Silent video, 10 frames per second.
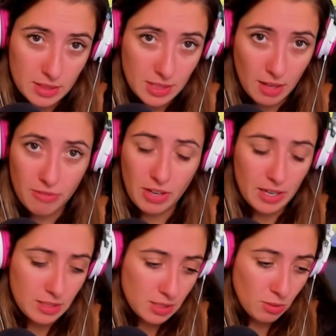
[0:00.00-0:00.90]
stuff,
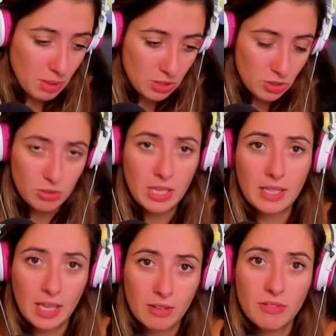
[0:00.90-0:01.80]
guys. So make sure you take
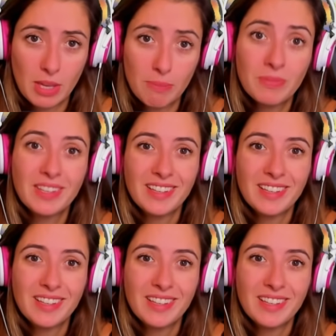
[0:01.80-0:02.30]
care of them.